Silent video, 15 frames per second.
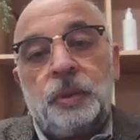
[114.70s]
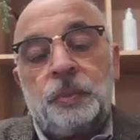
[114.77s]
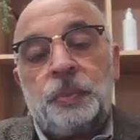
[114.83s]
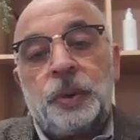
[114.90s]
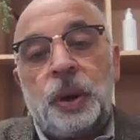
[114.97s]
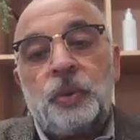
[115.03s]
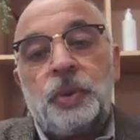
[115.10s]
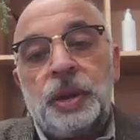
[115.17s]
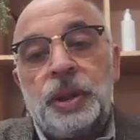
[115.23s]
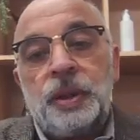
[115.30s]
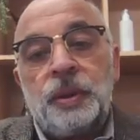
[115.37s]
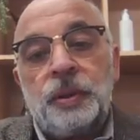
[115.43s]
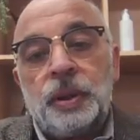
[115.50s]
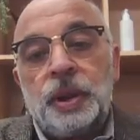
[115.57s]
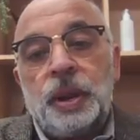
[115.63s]
proudly
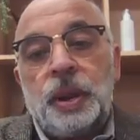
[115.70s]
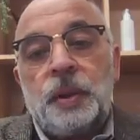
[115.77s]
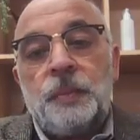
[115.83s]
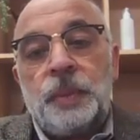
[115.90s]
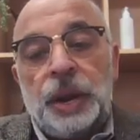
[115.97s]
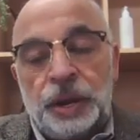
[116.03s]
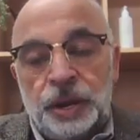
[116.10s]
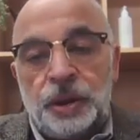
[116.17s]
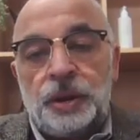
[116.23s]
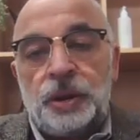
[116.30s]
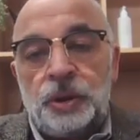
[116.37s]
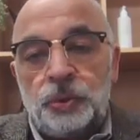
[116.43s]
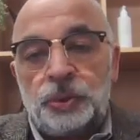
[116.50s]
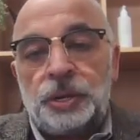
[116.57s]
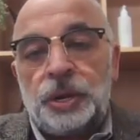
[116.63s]
made in New
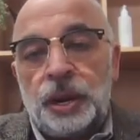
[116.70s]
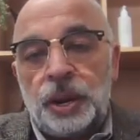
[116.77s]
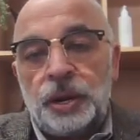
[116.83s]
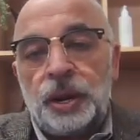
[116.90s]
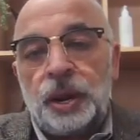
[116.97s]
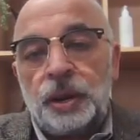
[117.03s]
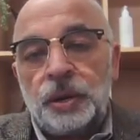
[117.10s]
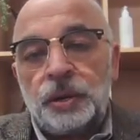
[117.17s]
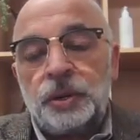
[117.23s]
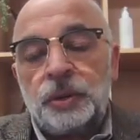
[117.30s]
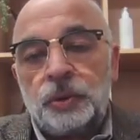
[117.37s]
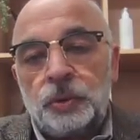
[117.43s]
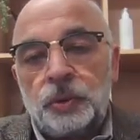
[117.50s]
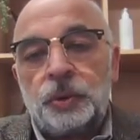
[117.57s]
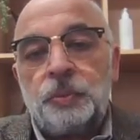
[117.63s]
Zealand and
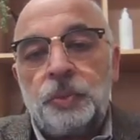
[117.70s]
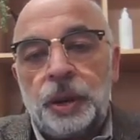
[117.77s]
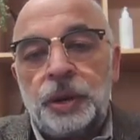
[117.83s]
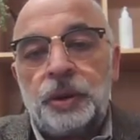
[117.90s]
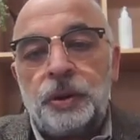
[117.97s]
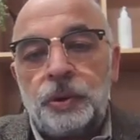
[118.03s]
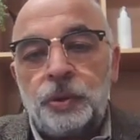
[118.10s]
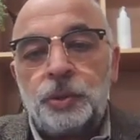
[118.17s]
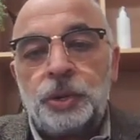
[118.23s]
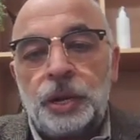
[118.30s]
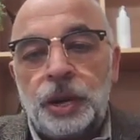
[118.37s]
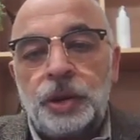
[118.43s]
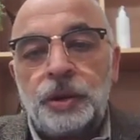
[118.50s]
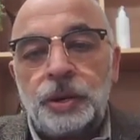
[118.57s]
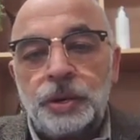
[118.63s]
owned by New
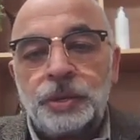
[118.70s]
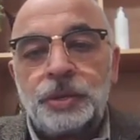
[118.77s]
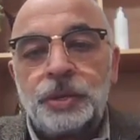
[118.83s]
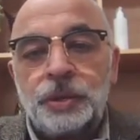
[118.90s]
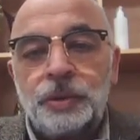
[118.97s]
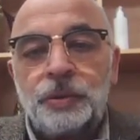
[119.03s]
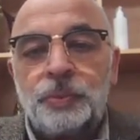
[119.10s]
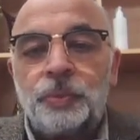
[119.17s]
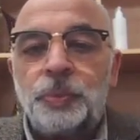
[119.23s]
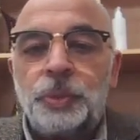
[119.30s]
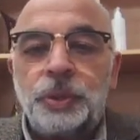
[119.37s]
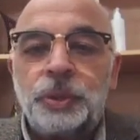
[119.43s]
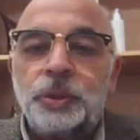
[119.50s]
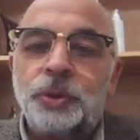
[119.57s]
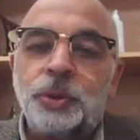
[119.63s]
Zealanders.
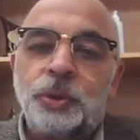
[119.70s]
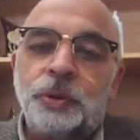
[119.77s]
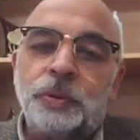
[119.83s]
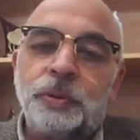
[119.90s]
So